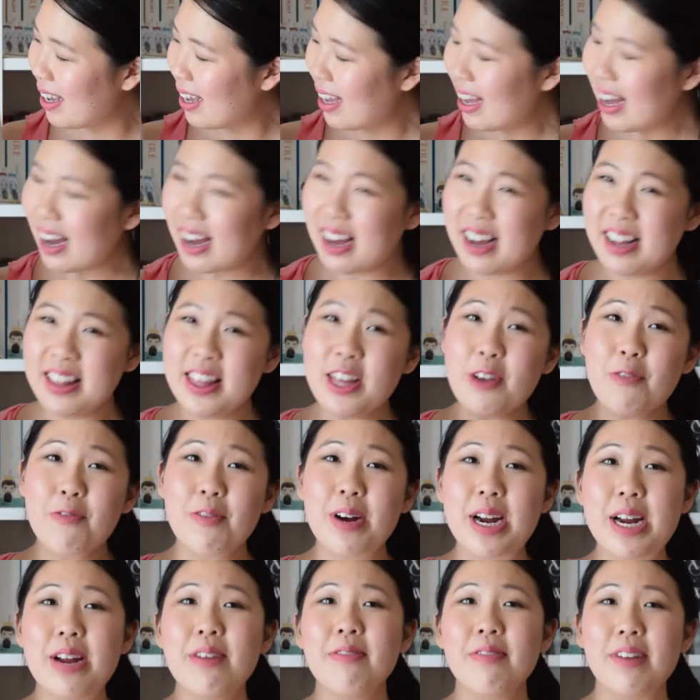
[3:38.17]
The
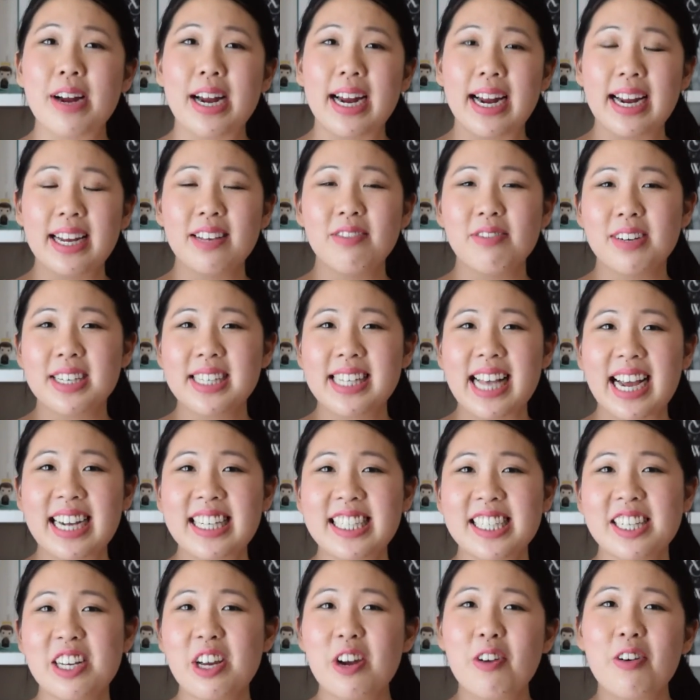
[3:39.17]
reread was
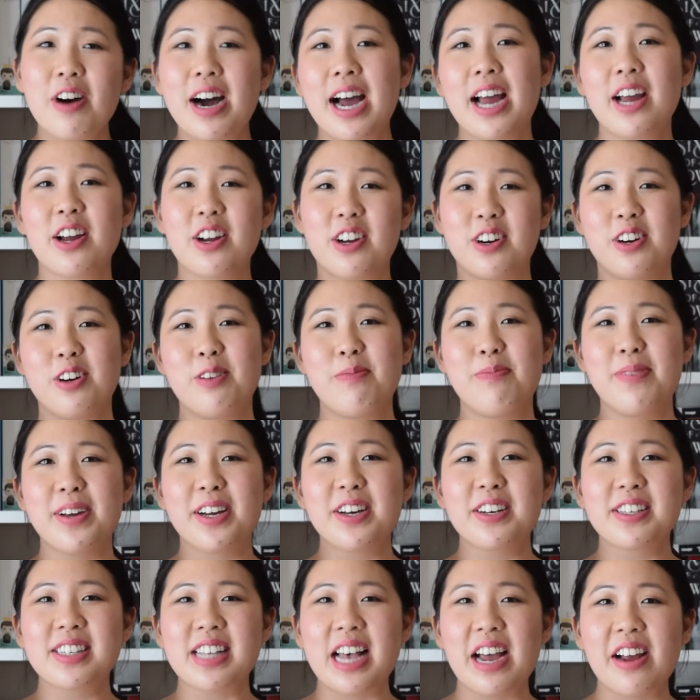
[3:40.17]
actually quite good
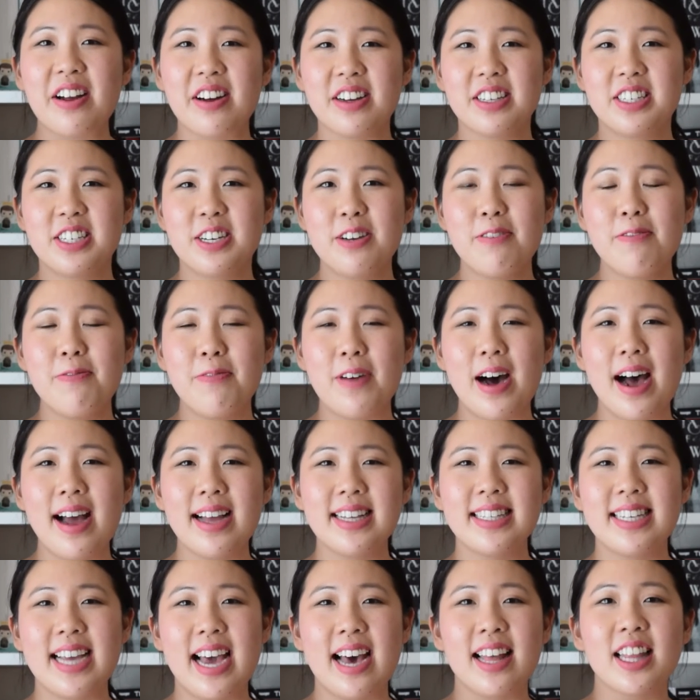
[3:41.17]
because I got to
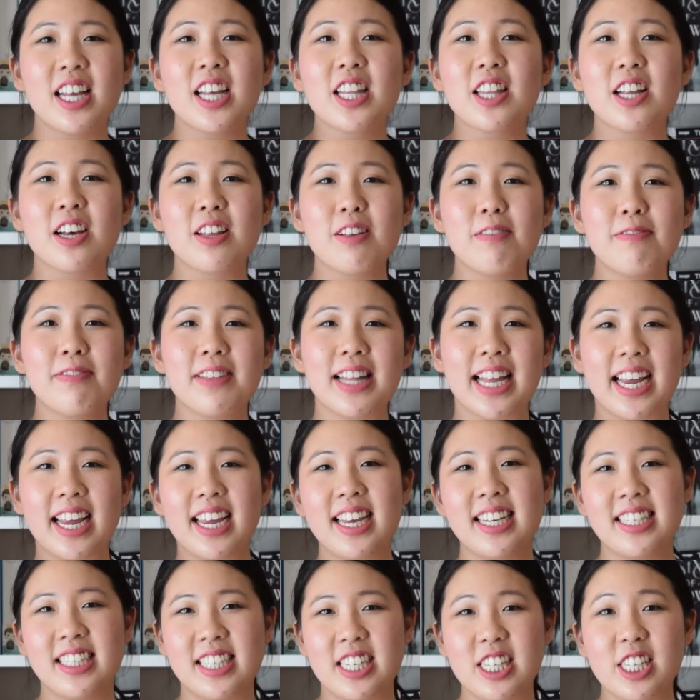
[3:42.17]
find out a lot of
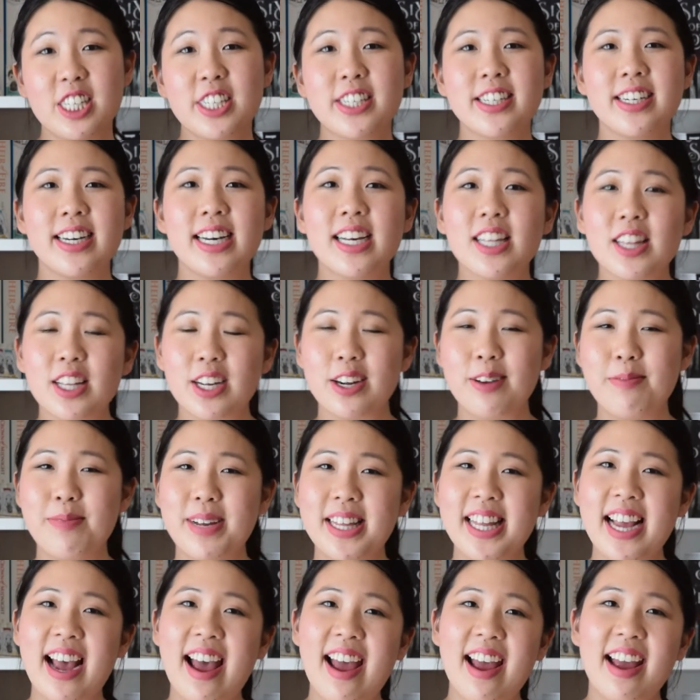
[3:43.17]
linkages to
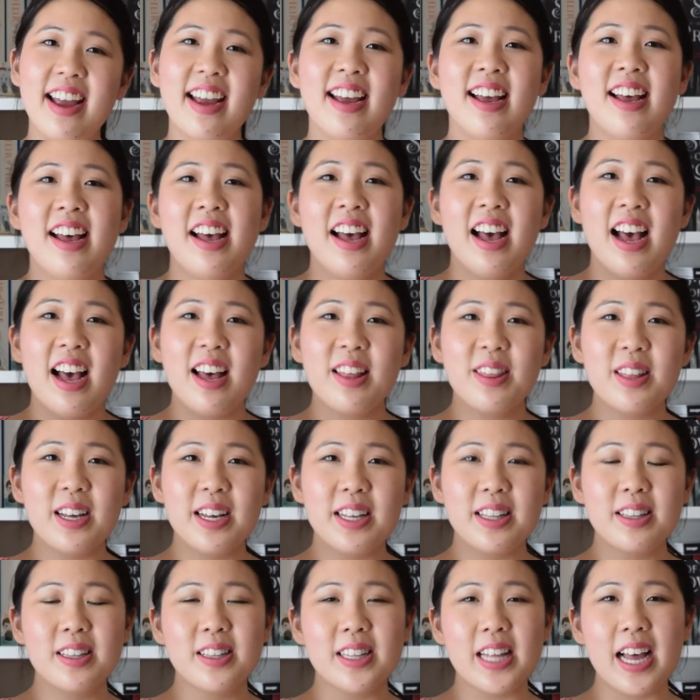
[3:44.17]
Illuminae, and
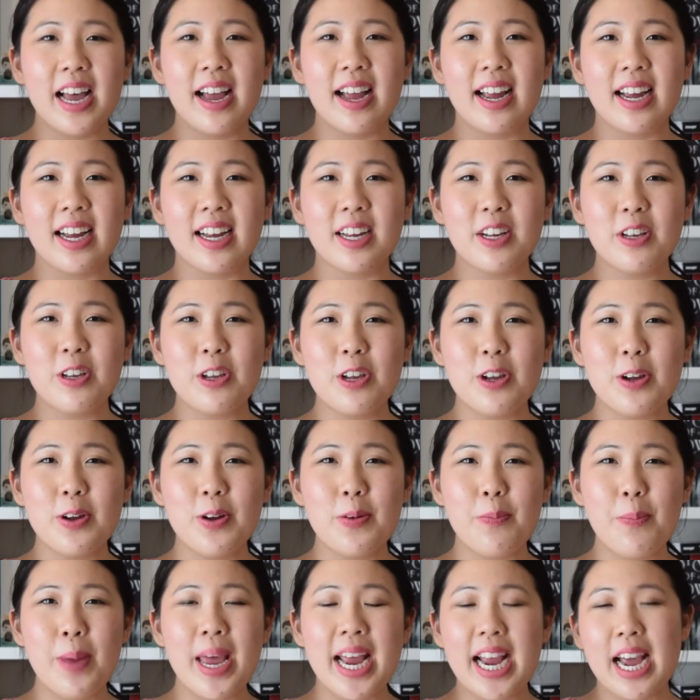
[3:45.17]
then like you
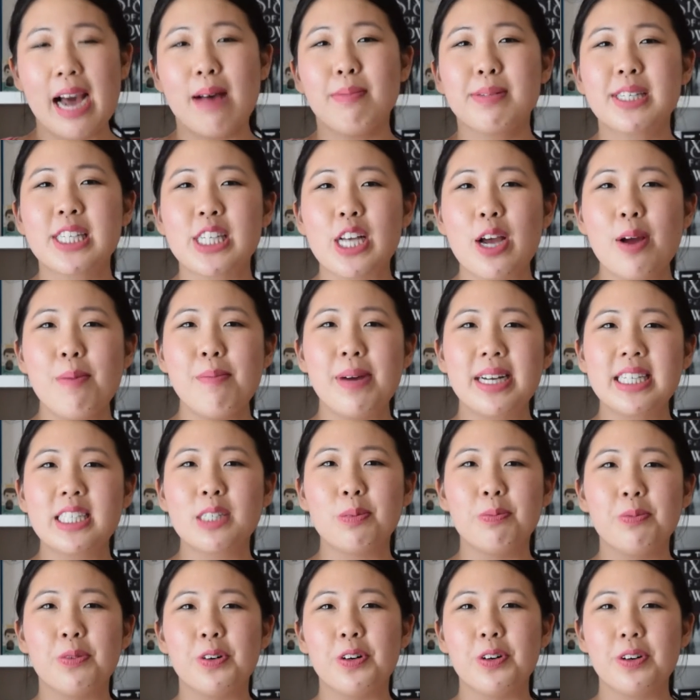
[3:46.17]
pick up so much
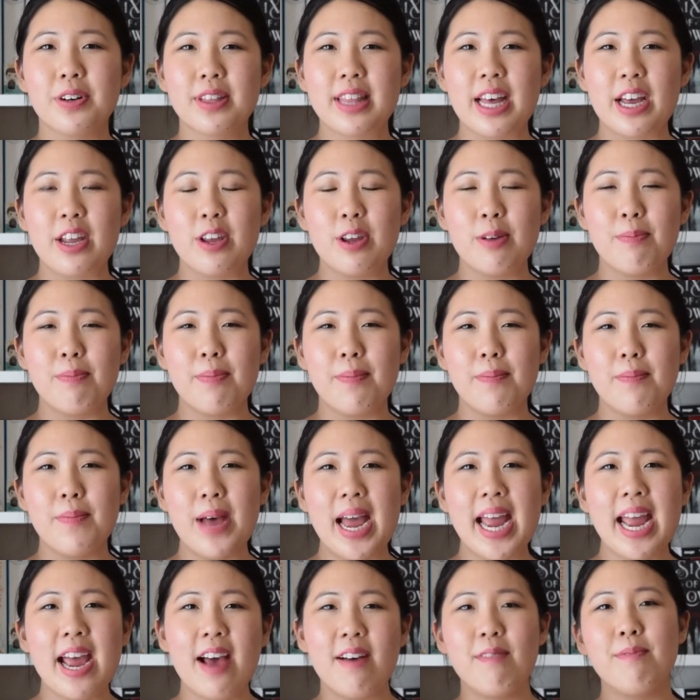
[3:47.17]
more that you
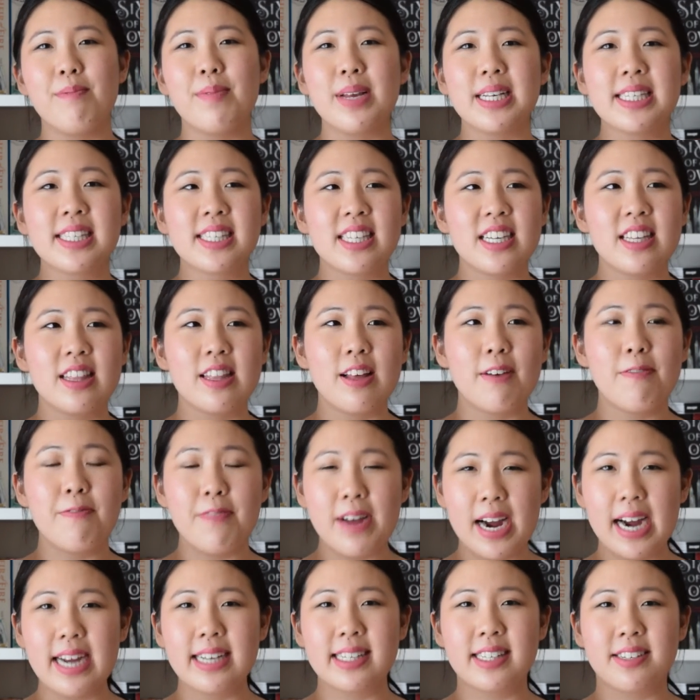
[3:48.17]
may have missed in the
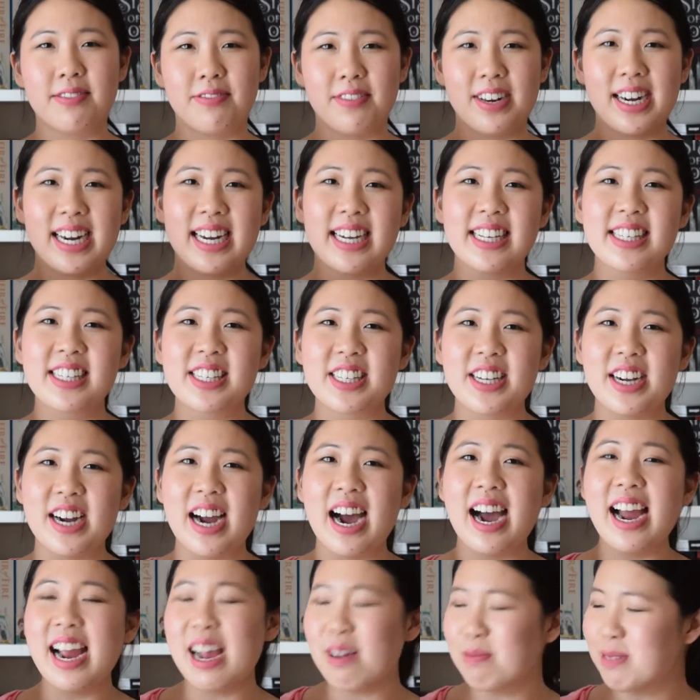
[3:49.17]
first read. So
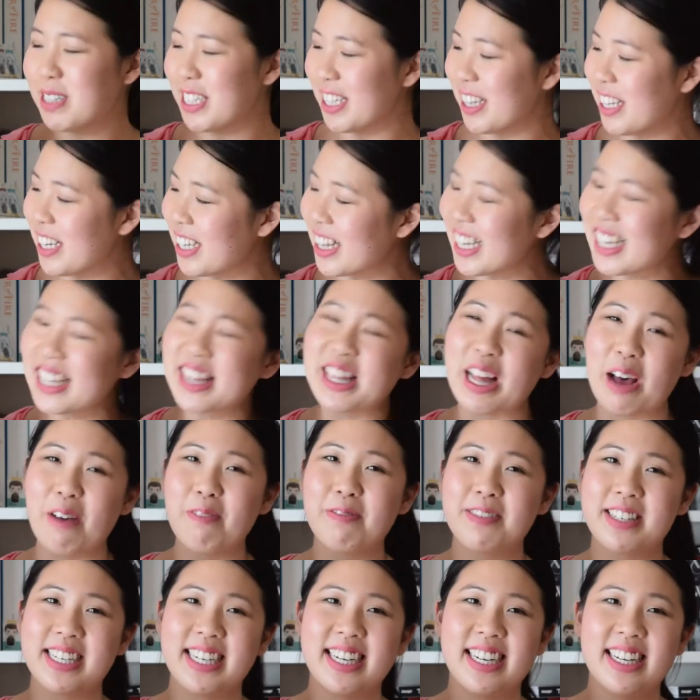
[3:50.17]
I absolutely
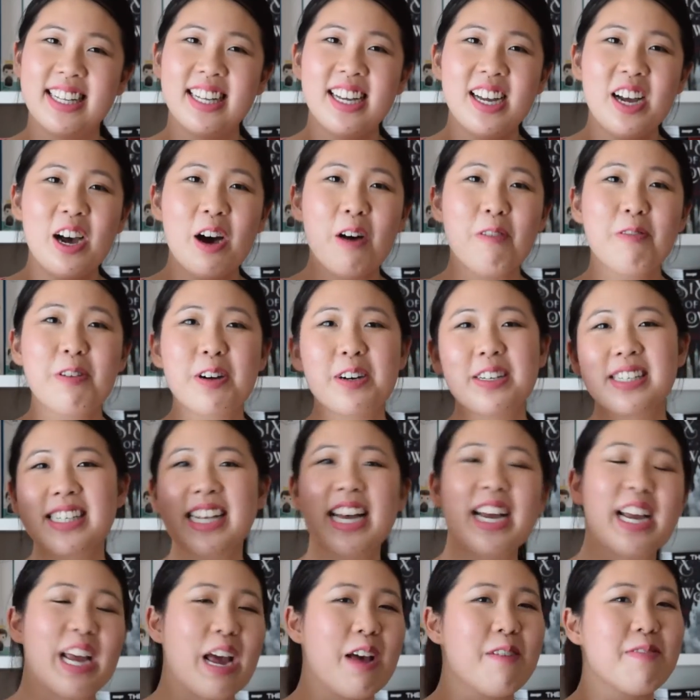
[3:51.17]
loved it. Of course
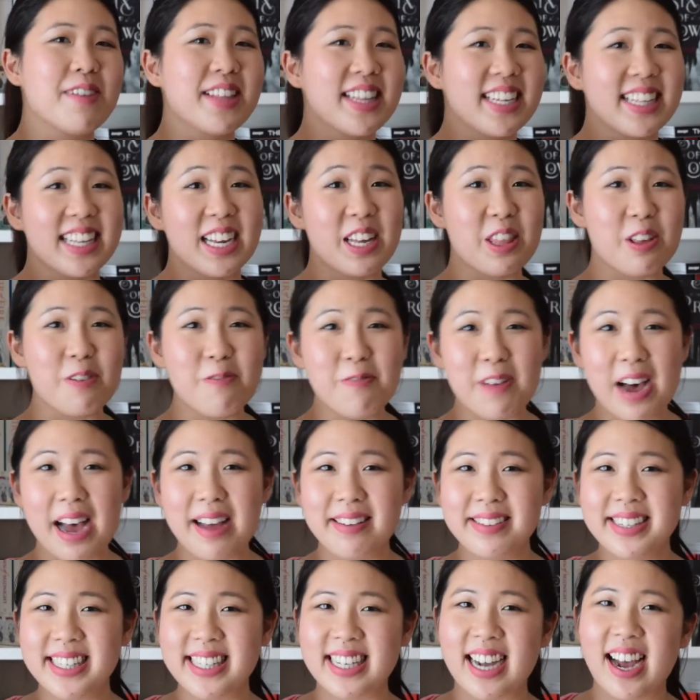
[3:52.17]
I gave it another
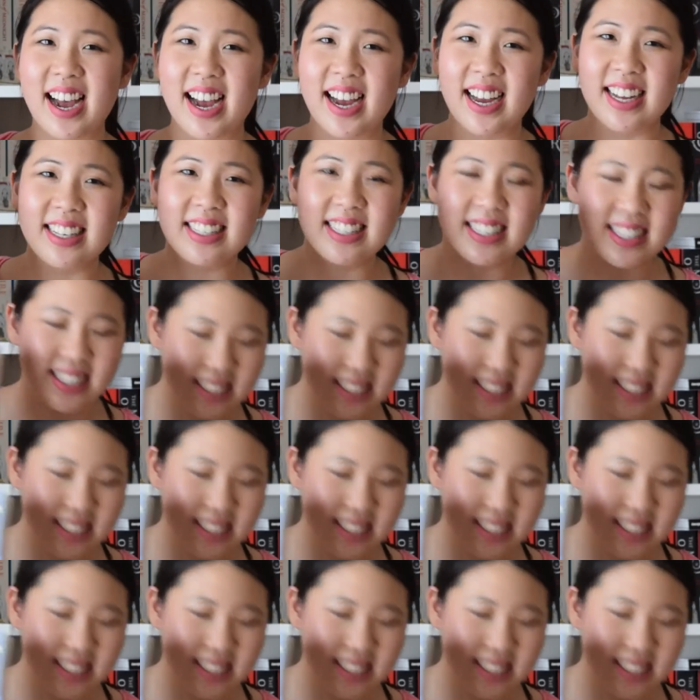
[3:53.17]
5 stars.